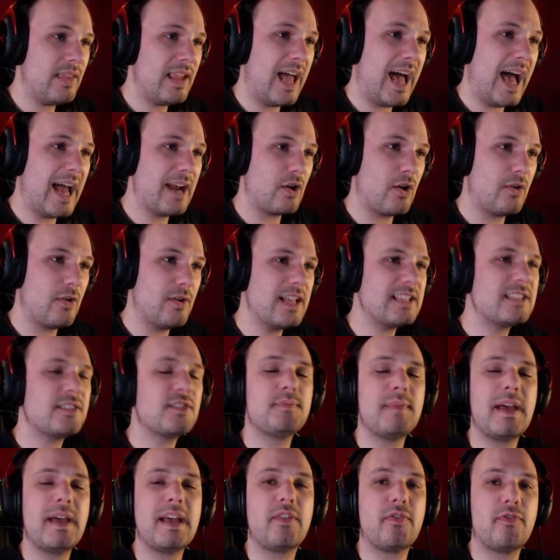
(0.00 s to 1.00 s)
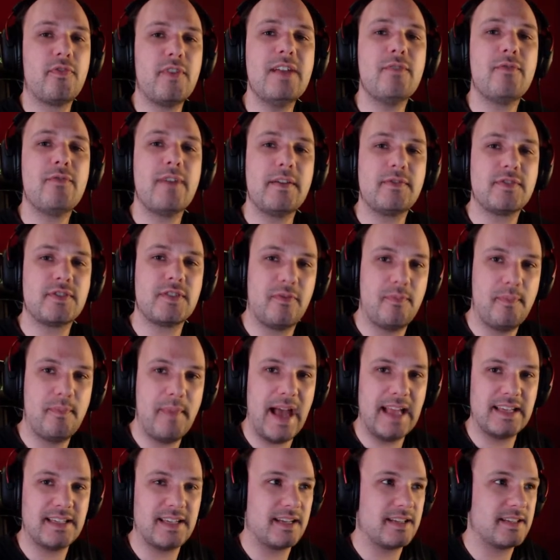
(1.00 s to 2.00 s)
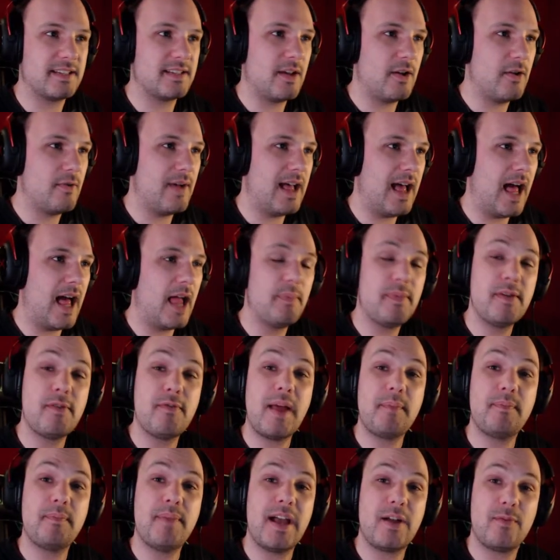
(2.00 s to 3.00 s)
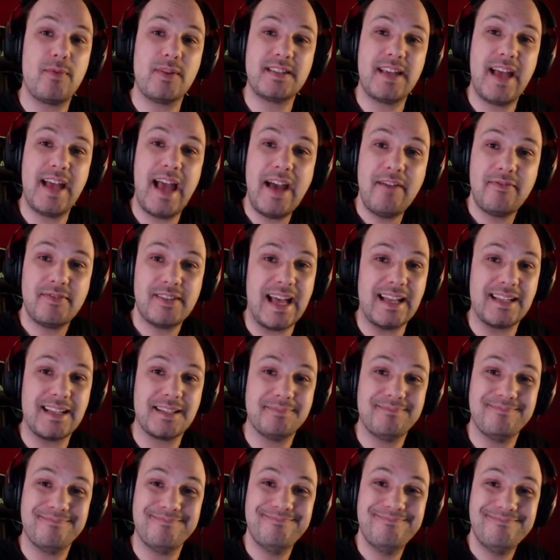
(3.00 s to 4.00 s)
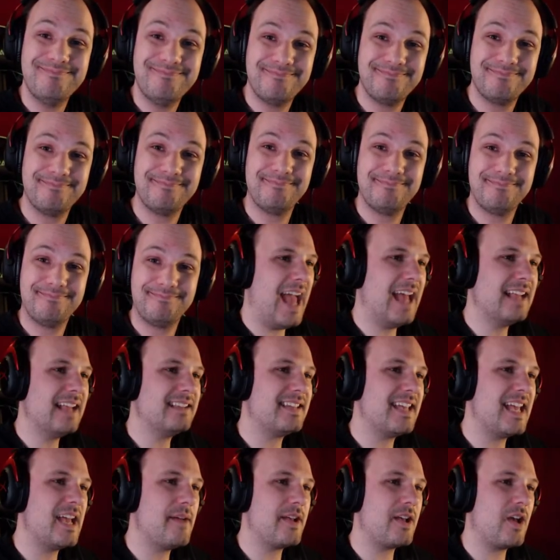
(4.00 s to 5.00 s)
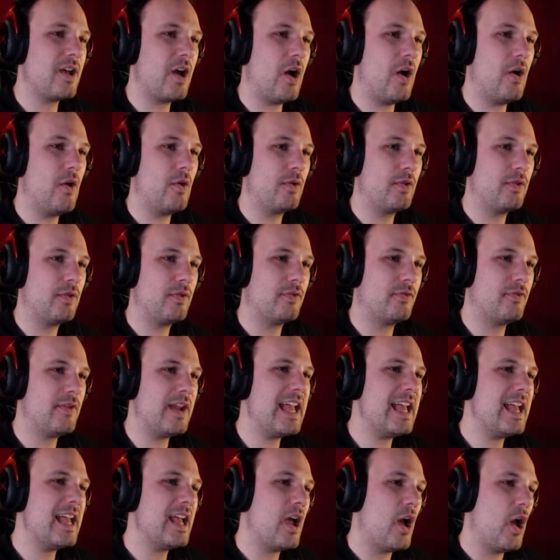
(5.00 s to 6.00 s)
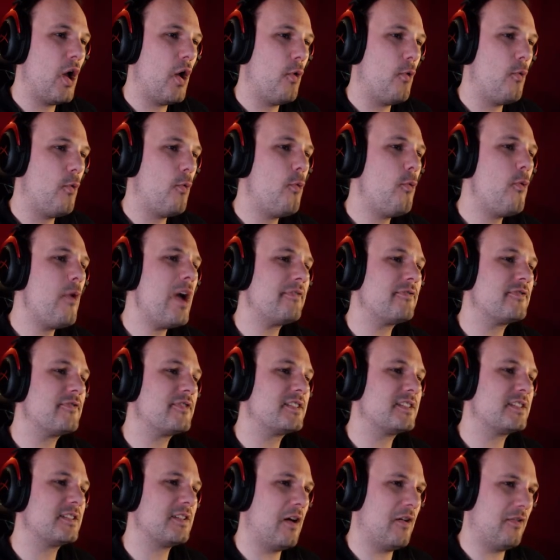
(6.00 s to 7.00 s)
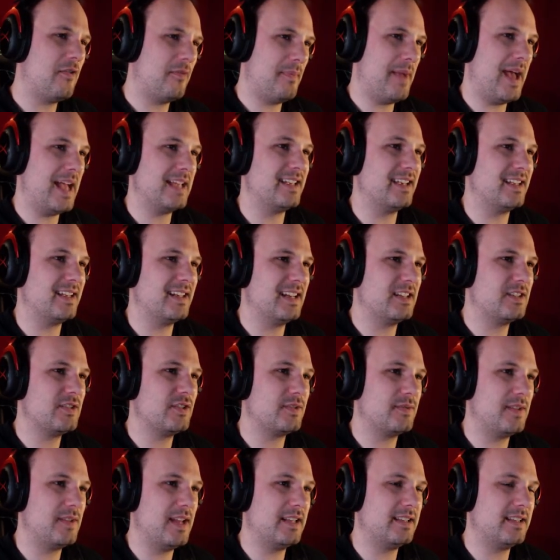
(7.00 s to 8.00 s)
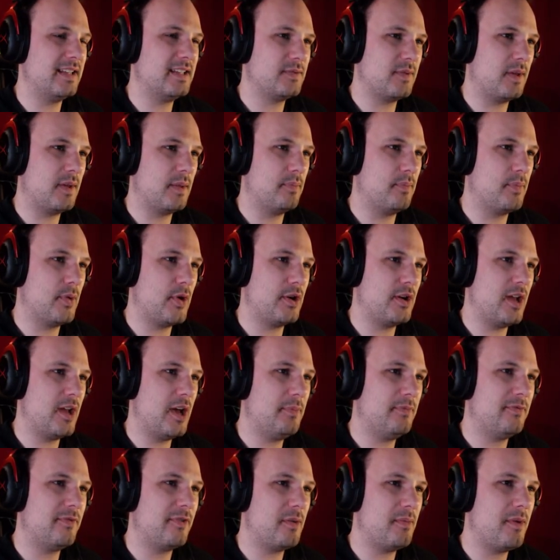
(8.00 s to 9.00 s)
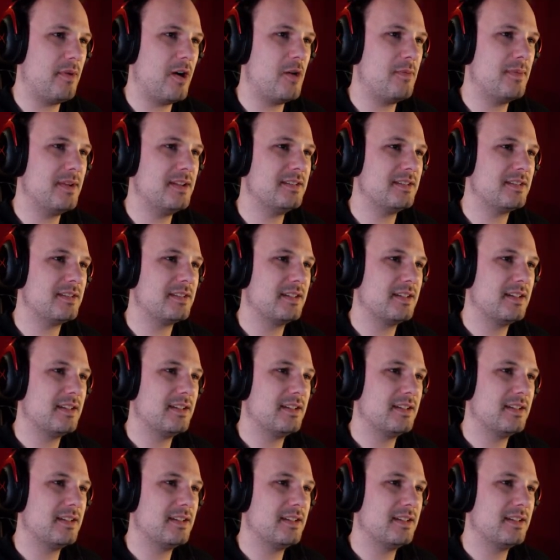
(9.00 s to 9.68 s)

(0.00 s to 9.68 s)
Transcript: I don't know, let's just make 3 whiffs of magic. So I'll be right back once I have that. And here we go. 3 whiffs of magic. Let's just let this one burn up for a moment.